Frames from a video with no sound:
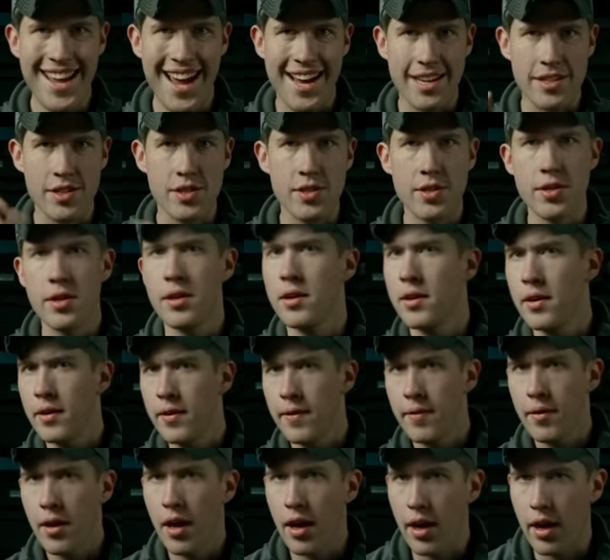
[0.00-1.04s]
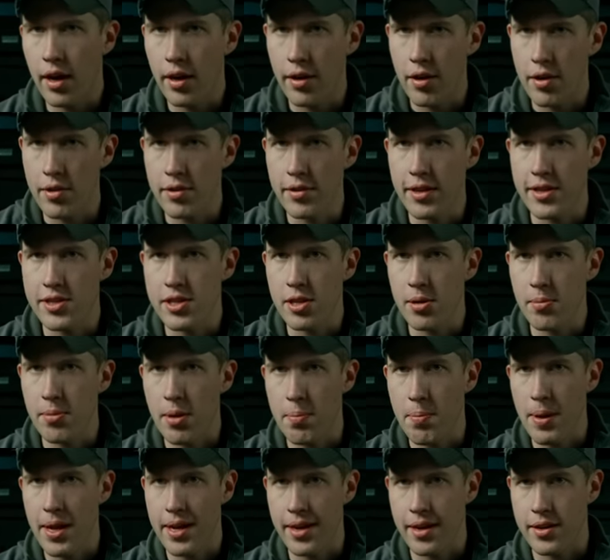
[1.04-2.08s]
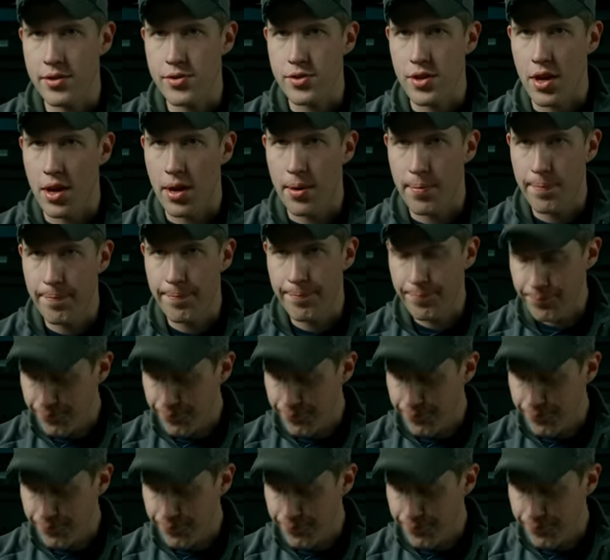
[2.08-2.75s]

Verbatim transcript: test uh, and get some opinions on.